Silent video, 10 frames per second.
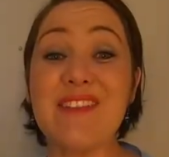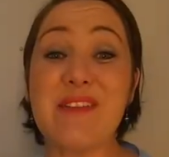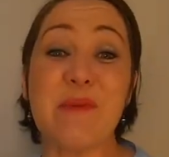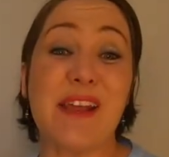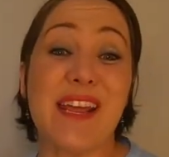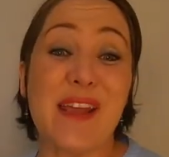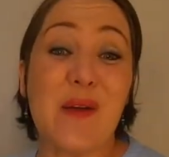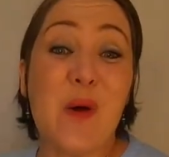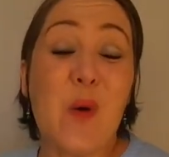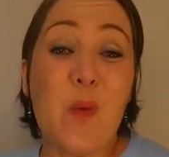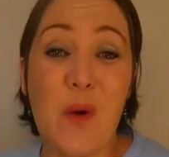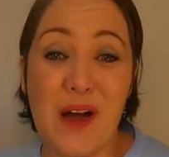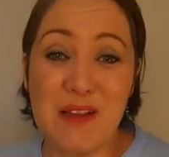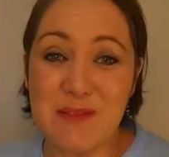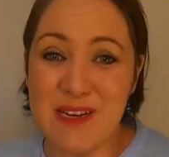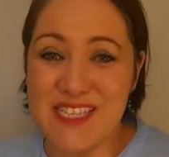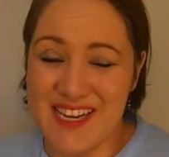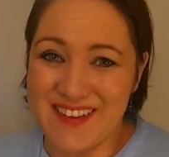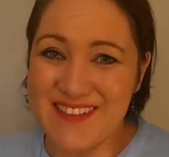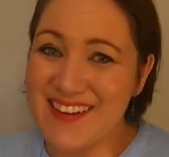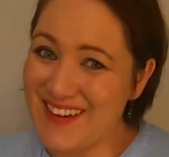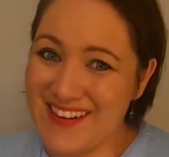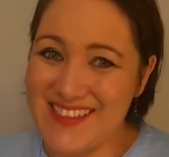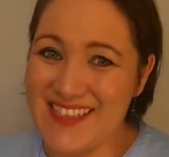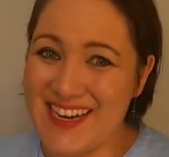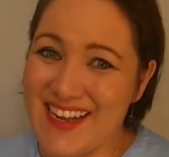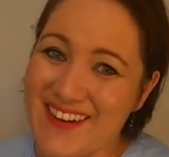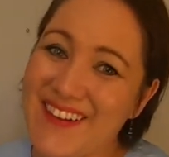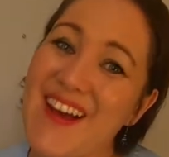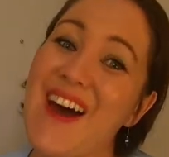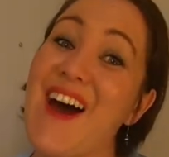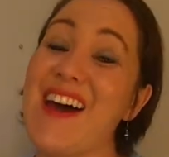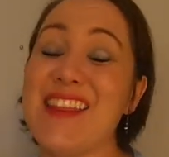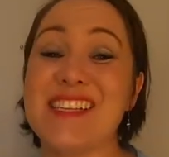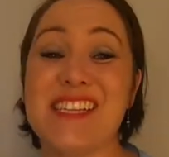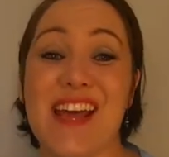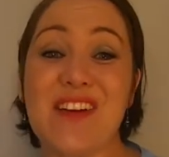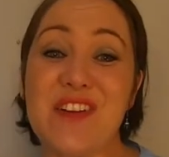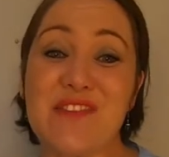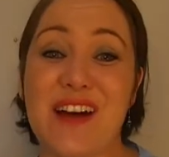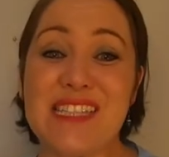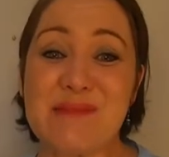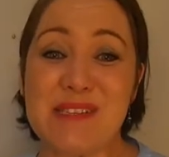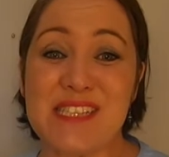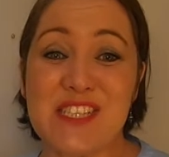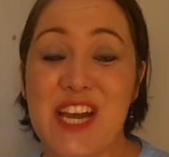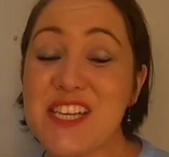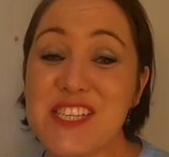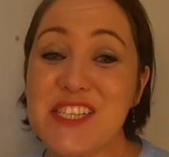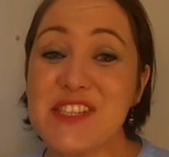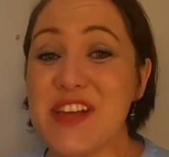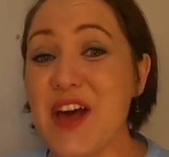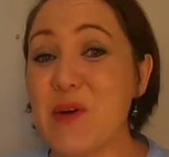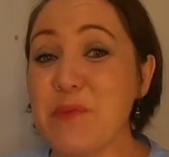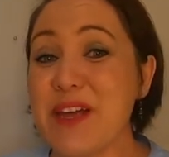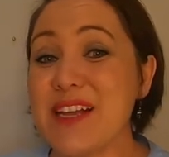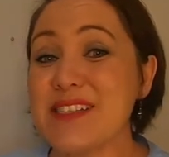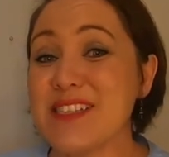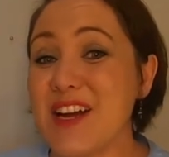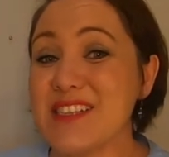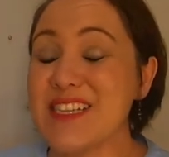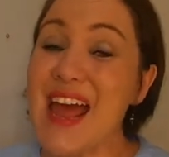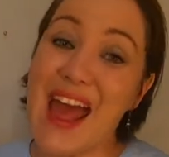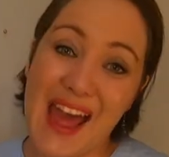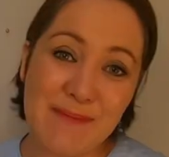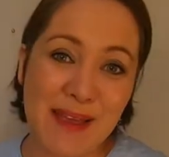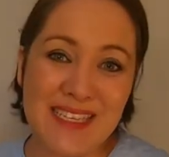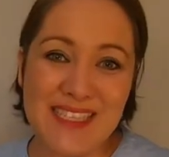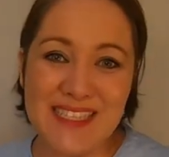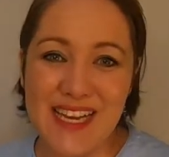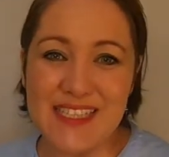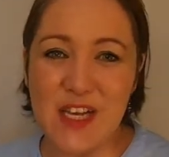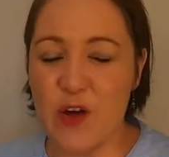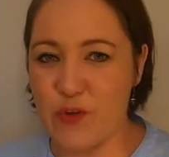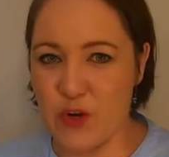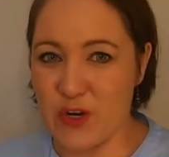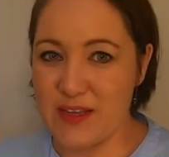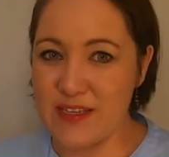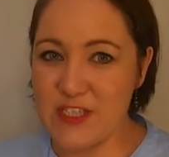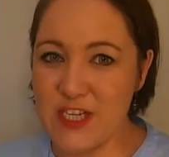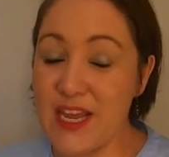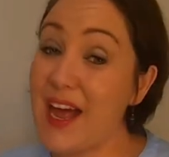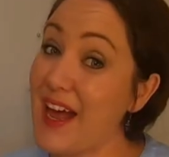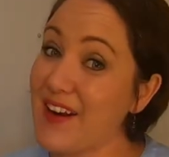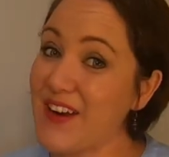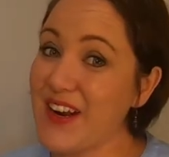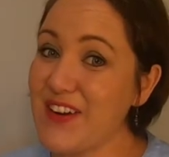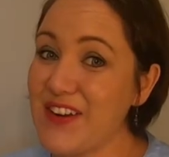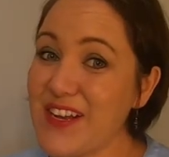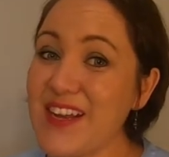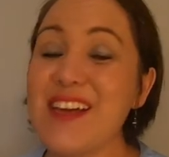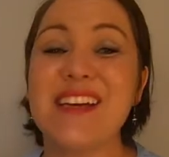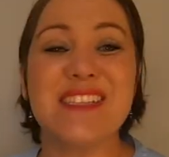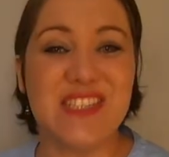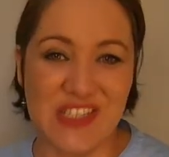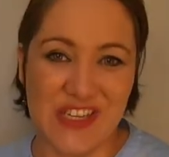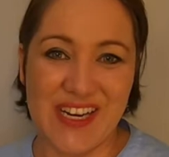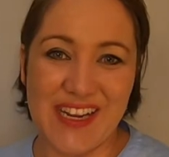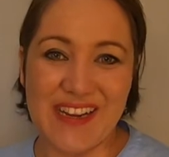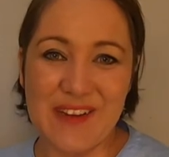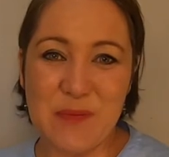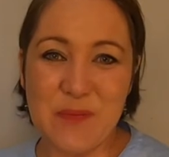everybody, welcome to my channel, Class in the Cloud. On this channel you'll find tips and suggestions to help you get started and make a success of your online teaching and online learning journey.